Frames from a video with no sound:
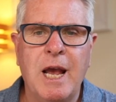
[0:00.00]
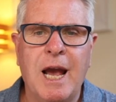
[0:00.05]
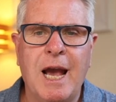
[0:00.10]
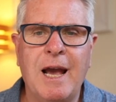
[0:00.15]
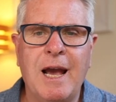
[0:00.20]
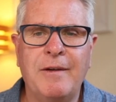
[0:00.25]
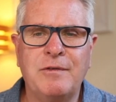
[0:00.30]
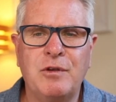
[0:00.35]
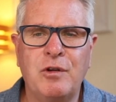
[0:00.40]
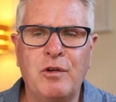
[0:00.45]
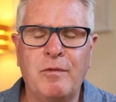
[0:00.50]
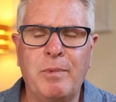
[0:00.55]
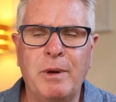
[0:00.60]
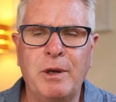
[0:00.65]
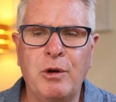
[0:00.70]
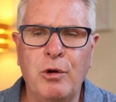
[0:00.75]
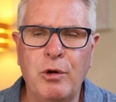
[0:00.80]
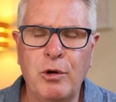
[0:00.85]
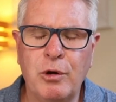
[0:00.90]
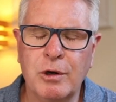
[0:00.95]
after you've
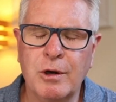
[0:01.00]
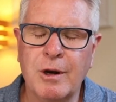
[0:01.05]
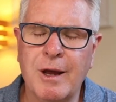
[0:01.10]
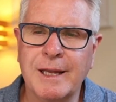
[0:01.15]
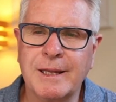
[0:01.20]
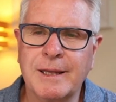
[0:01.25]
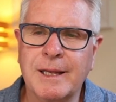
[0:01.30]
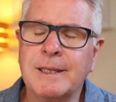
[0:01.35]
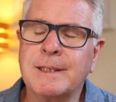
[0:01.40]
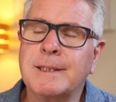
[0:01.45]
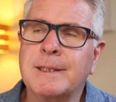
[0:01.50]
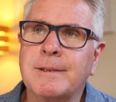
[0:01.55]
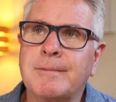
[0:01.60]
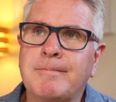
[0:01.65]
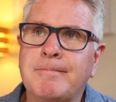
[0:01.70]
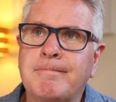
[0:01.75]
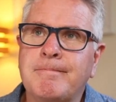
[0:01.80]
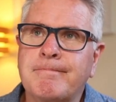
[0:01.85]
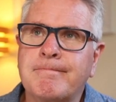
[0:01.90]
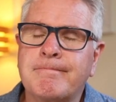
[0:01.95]
been hurt like this?
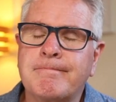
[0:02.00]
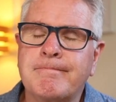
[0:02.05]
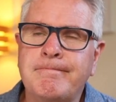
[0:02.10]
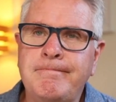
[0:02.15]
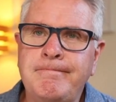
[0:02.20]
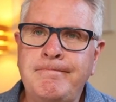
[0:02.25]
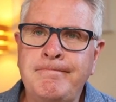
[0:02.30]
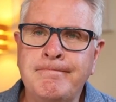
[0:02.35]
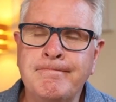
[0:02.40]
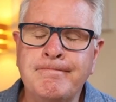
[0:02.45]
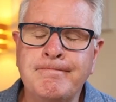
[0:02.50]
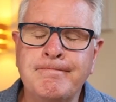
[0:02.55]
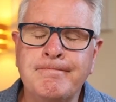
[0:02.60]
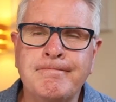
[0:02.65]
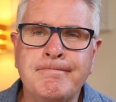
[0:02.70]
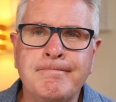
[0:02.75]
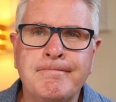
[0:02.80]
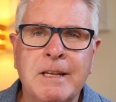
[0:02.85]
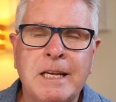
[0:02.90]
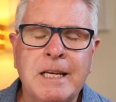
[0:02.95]
Now,
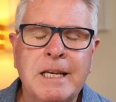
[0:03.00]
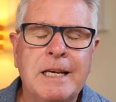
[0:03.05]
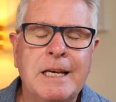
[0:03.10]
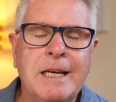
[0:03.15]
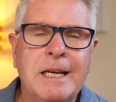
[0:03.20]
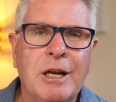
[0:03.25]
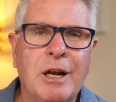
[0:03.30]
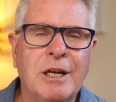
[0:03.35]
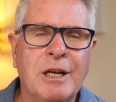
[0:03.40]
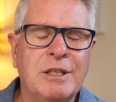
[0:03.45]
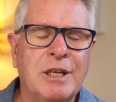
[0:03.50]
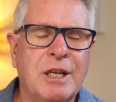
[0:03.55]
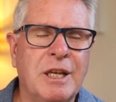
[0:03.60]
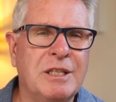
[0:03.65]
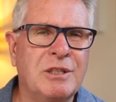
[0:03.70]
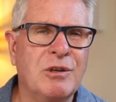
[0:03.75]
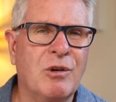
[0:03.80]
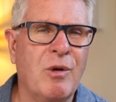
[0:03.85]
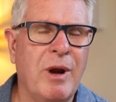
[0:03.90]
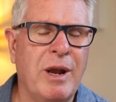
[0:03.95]

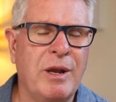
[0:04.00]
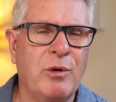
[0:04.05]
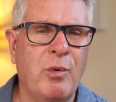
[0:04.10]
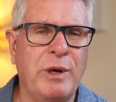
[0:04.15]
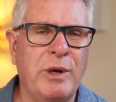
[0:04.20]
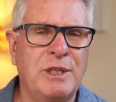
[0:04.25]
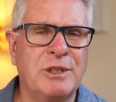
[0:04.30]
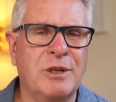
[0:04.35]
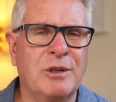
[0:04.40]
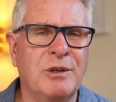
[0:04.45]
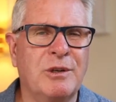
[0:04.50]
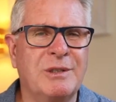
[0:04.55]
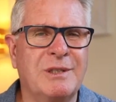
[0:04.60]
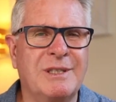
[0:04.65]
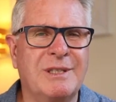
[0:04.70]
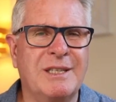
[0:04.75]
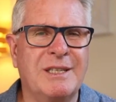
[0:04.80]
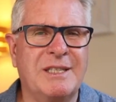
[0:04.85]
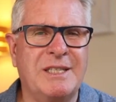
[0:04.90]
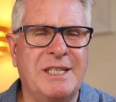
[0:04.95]
that's a great question,
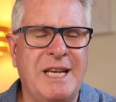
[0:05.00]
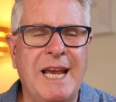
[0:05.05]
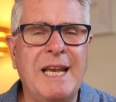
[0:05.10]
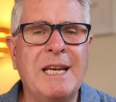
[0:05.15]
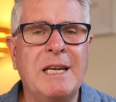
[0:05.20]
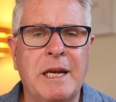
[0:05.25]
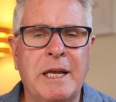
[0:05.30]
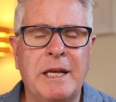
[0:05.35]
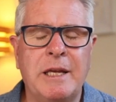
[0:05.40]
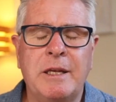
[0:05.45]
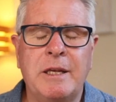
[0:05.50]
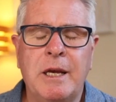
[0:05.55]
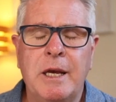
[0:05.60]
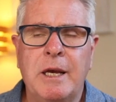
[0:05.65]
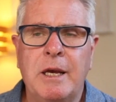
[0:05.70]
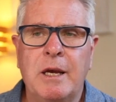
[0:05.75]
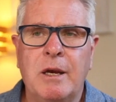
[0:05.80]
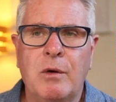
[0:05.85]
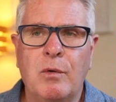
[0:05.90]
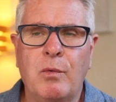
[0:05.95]
because sadly,
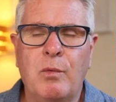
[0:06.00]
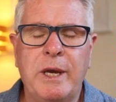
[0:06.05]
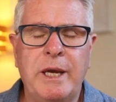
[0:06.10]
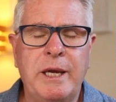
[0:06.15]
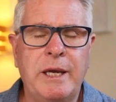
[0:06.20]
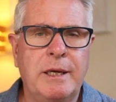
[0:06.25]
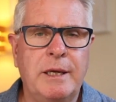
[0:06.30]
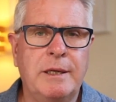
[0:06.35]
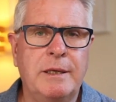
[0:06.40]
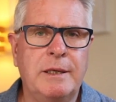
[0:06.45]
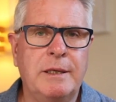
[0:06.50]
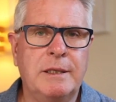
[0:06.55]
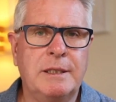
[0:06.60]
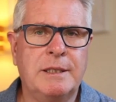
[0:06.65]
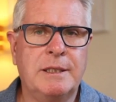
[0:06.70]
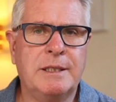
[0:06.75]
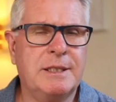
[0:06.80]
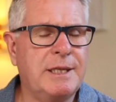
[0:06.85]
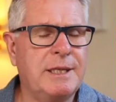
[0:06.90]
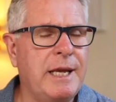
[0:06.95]
we're
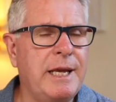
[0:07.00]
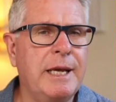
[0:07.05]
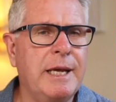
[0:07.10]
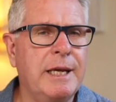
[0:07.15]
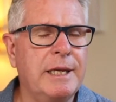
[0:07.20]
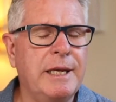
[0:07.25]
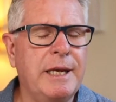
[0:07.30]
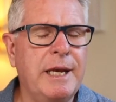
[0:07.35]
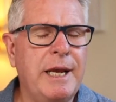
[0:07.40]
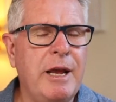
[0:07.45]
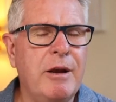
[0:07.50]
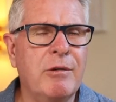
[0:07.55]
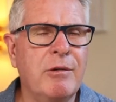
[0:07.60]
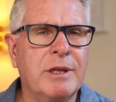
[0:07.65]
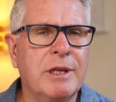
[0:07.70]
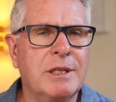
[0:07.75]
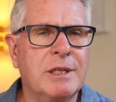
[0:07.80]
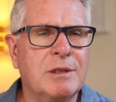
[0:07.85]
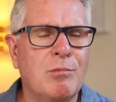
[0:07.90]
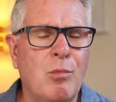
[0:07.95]
seeing and
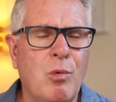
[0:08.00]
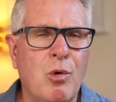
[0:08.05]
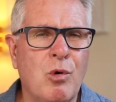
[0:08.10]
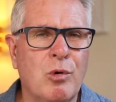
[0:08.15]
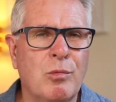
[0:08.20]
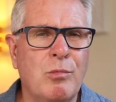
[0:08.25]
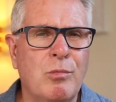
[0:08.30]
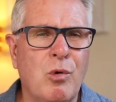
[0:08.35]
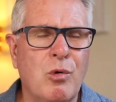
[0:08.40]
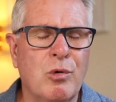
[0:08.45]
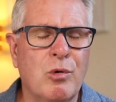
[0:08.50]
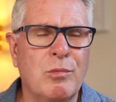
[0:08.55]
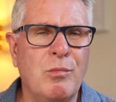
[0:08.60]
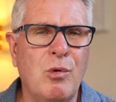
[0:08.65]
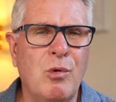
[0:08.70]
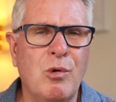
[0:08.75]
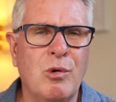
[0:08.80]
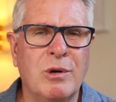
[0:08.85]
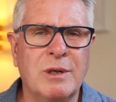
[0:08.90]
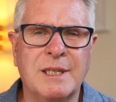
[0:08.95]
hearing this more and more and
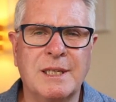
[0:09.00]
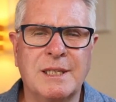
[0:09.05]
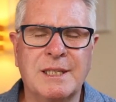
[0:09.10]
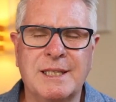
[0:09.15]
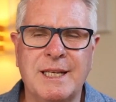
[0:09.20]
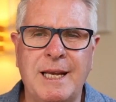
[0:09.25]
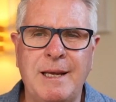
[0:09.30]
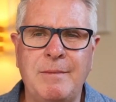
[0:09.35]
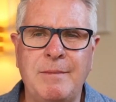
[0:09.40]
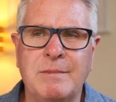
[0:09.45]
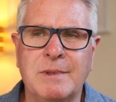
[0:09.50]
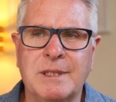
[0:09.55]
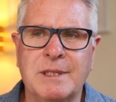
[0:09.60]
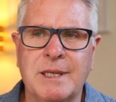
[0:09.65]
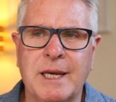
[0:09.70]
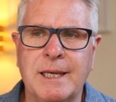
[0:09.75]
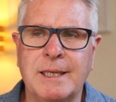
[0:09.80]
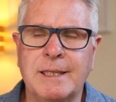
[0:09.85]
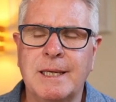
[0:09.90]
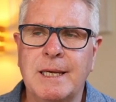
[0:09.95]
more. It just seems
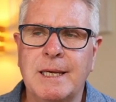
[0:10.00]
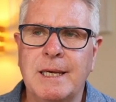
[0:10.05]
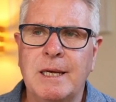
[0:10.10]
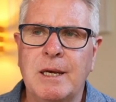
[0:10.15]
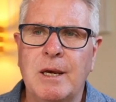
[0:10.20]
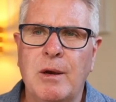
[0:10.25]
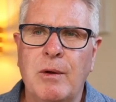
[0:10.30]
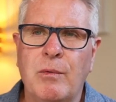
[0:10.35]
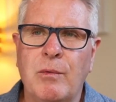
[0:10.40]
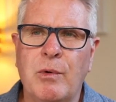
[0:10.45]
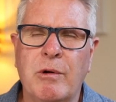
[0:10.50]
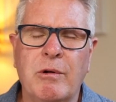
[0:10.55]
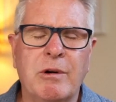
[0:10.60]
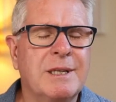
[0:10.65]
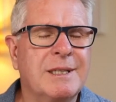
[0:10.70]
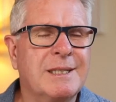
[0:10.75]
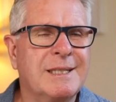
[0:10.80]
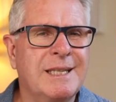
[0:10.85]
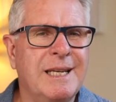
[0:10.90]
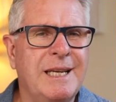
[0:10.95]
that we're
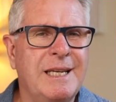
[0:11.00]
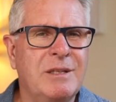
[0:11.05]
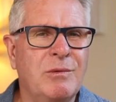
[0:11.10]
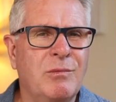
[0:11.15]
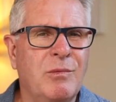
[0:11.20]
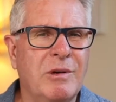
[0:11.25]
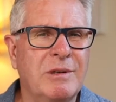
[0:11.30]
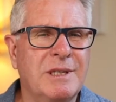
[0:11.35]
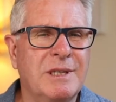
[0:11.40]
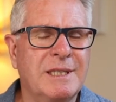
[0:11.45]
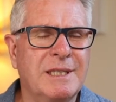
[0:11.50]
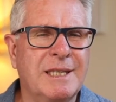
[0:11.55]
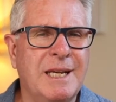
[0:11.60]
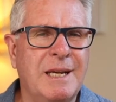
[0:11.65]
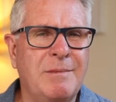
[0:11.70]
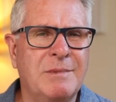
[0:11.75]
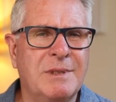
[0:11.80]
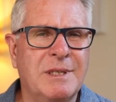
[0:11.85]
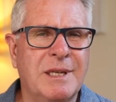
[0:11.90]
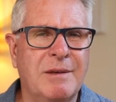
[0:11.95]
in a season where it just
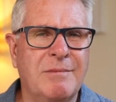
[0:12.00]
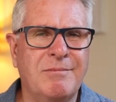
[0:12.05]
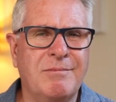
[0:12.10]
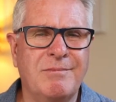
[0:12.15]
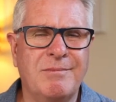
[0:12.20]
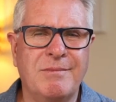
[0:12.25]
seems that